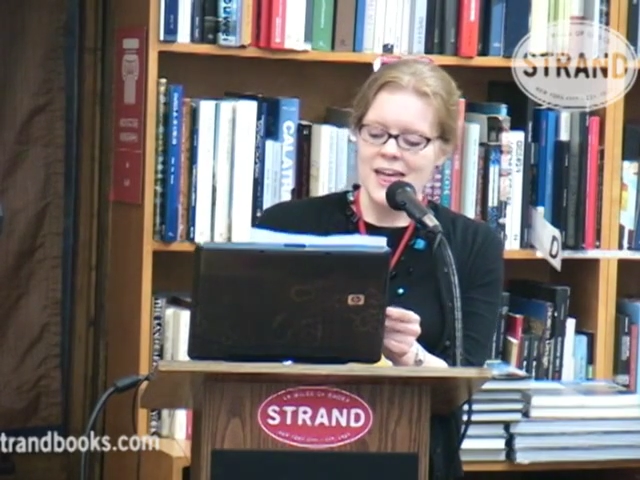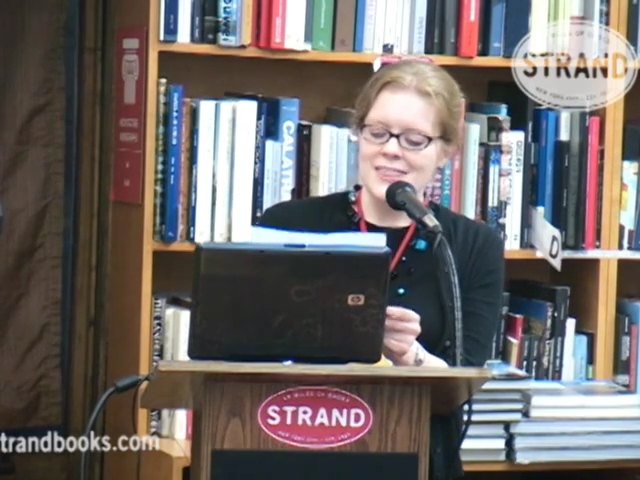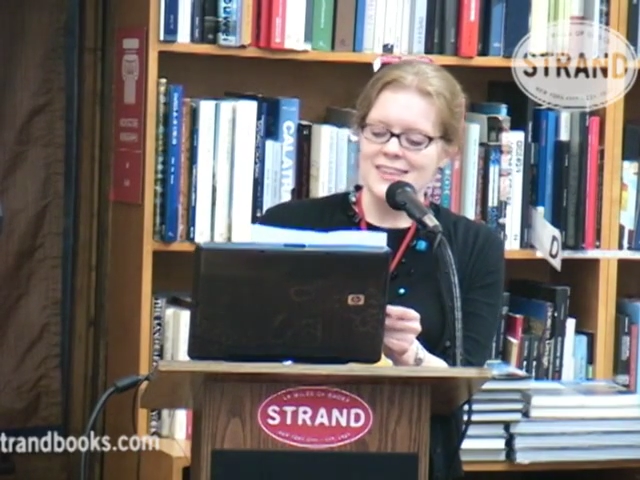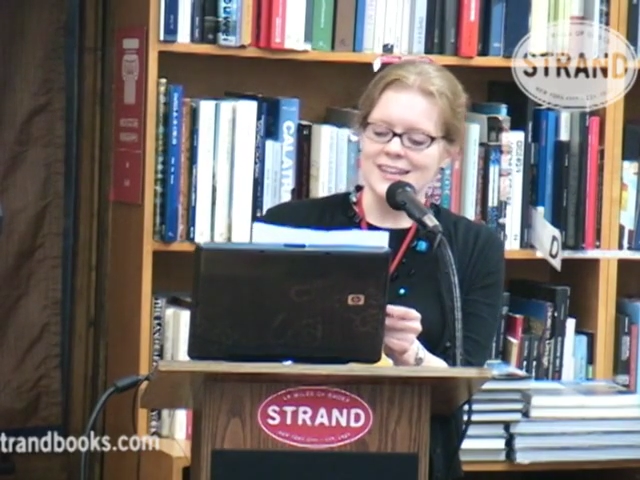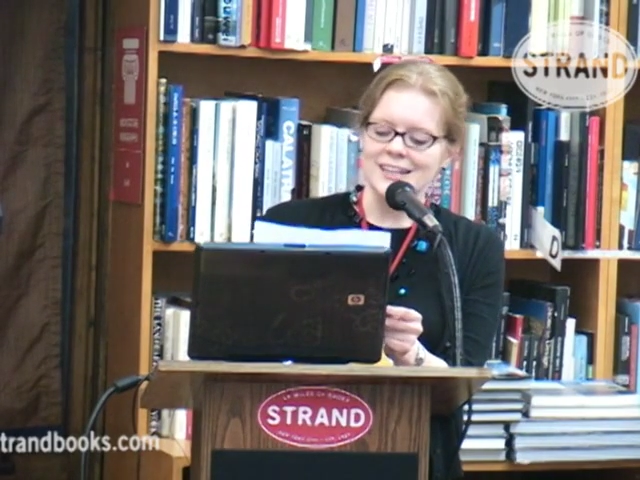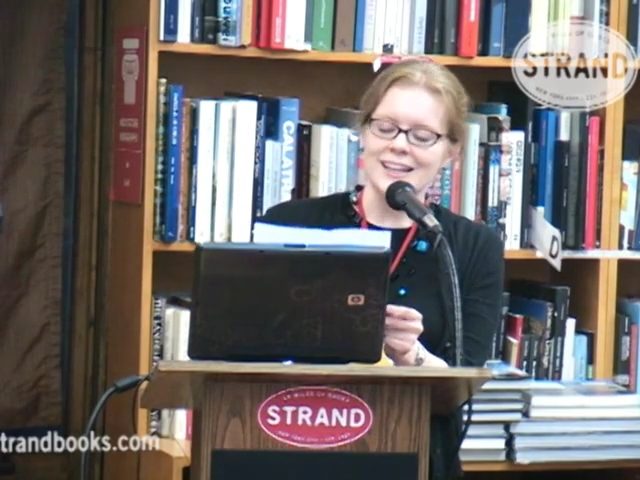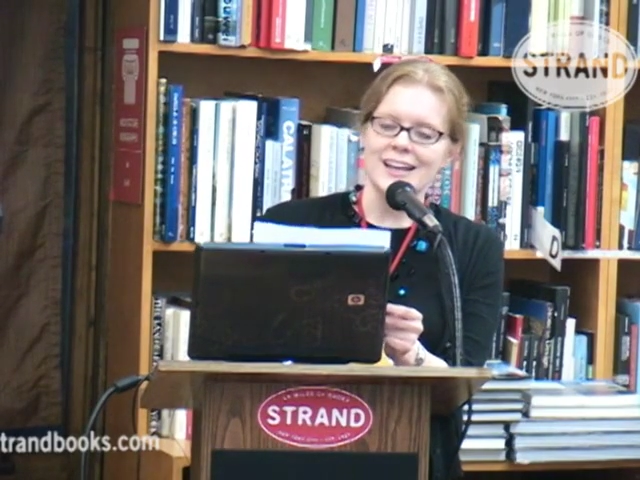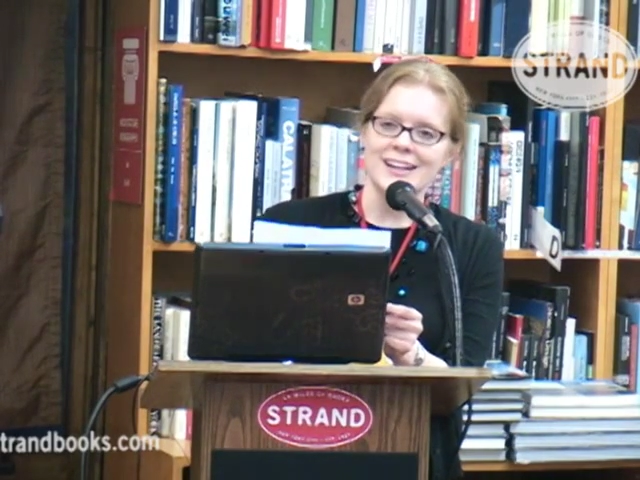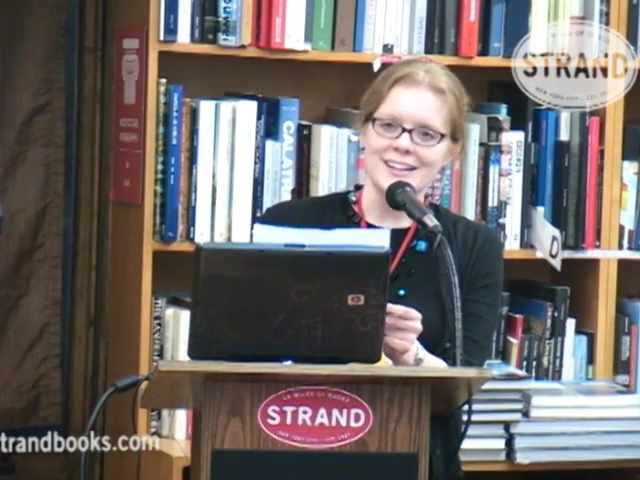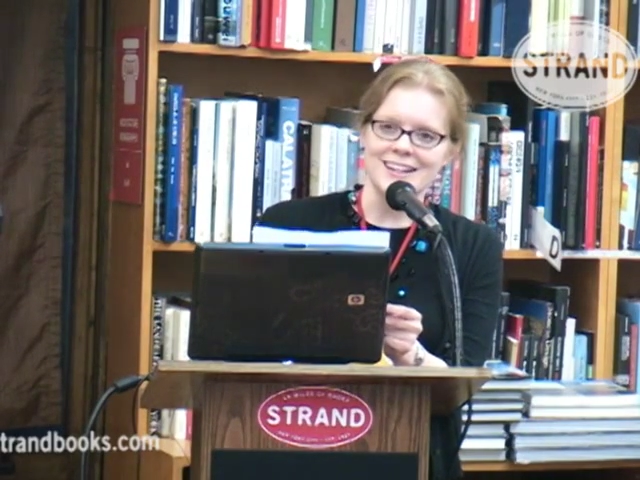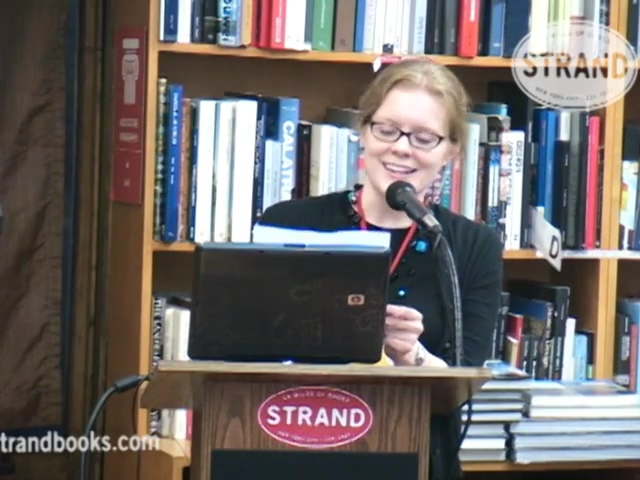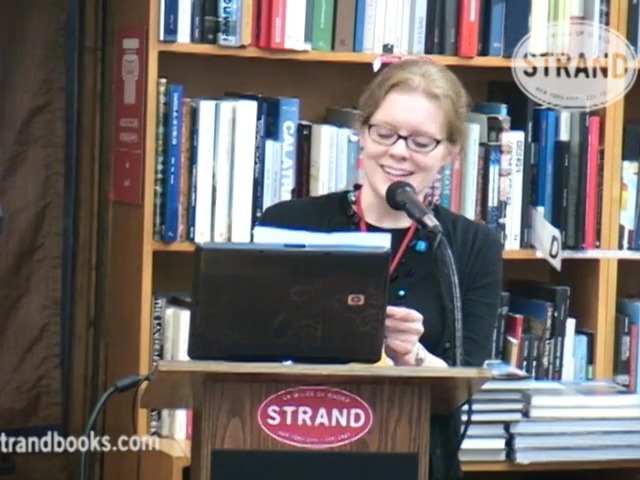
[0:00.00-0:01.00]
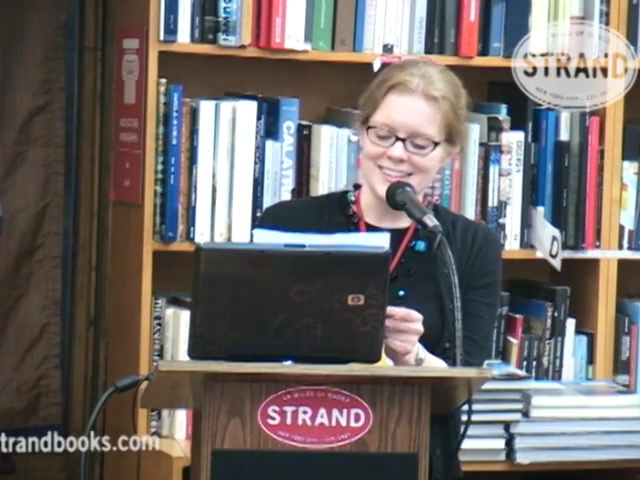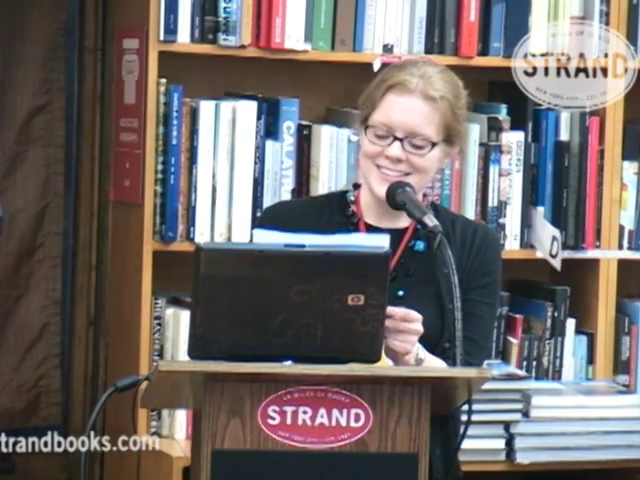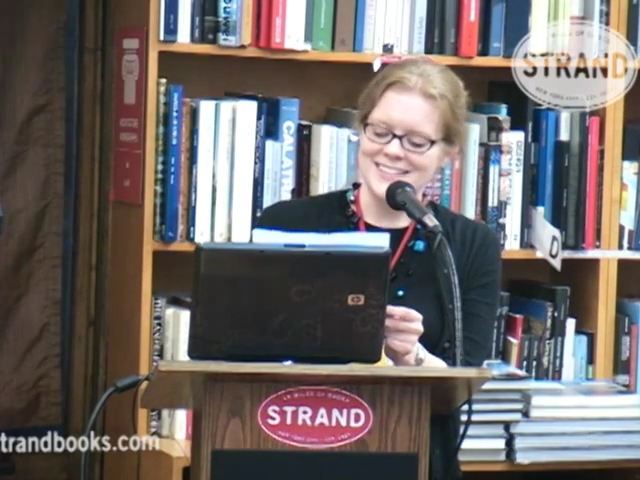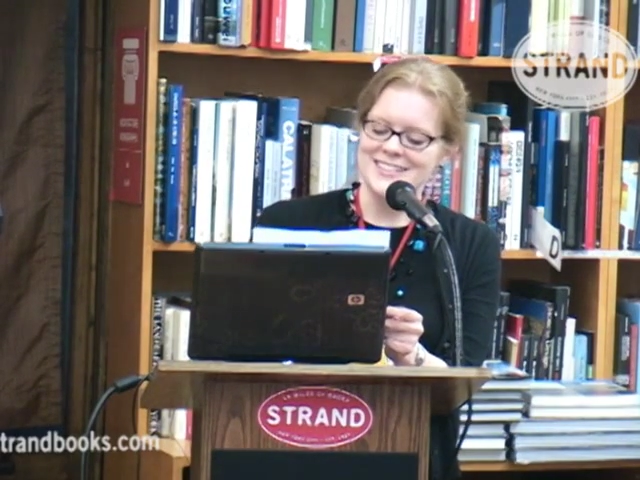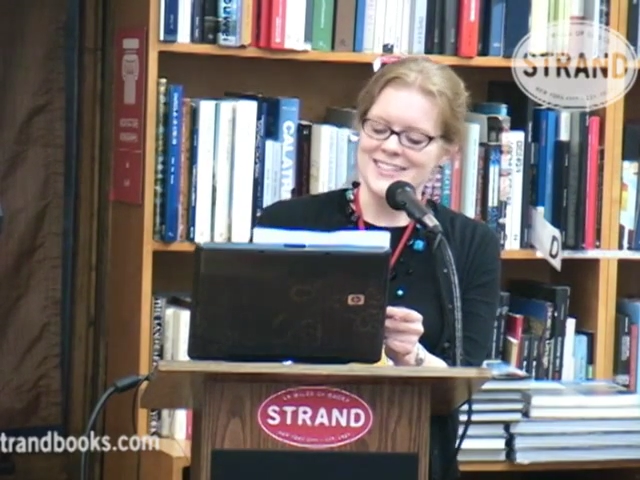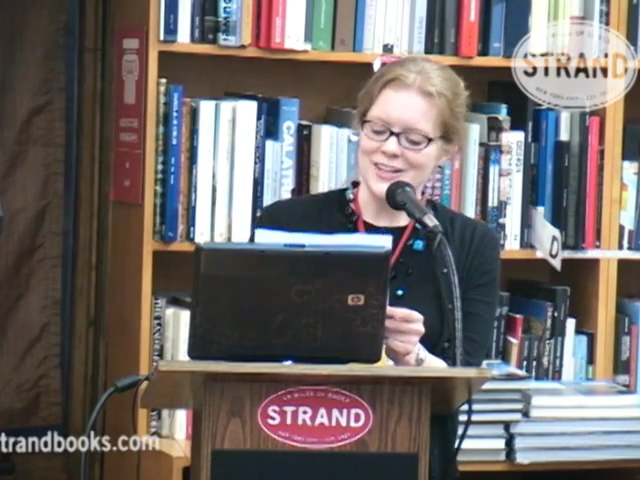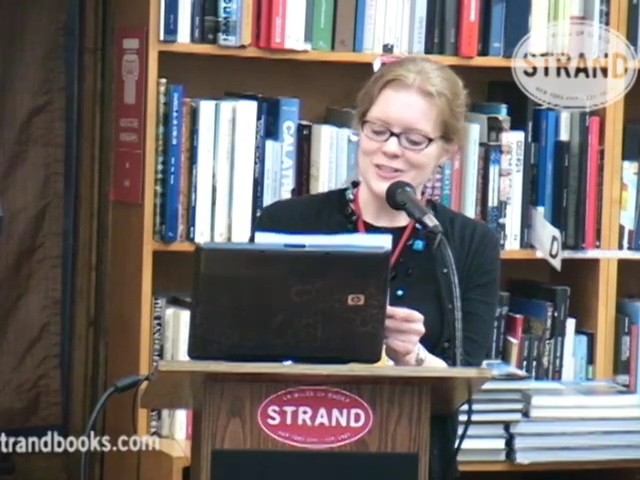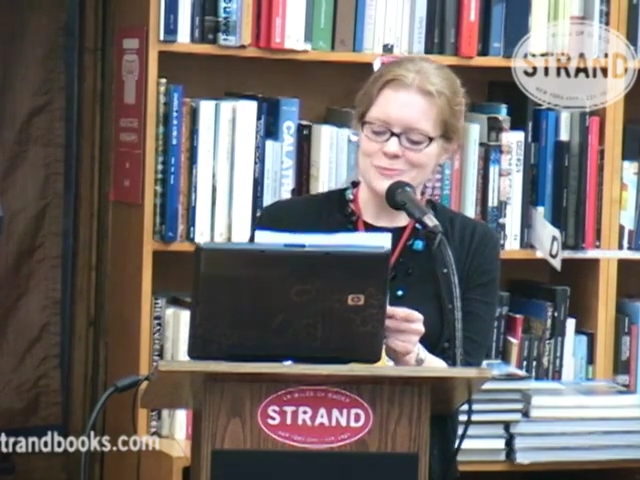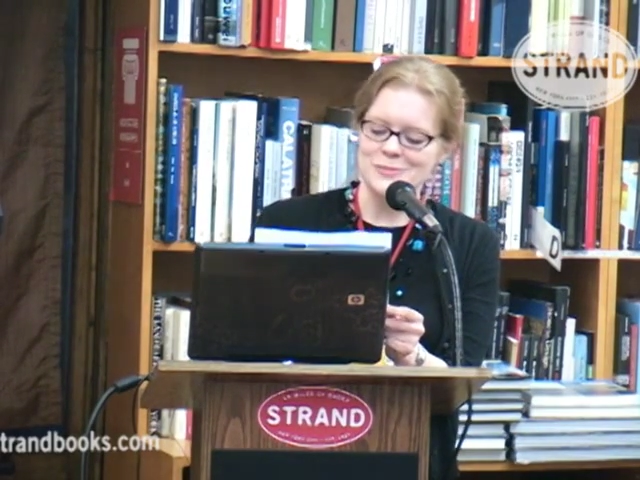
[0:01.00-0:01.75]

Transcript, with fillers: enlightening Dr.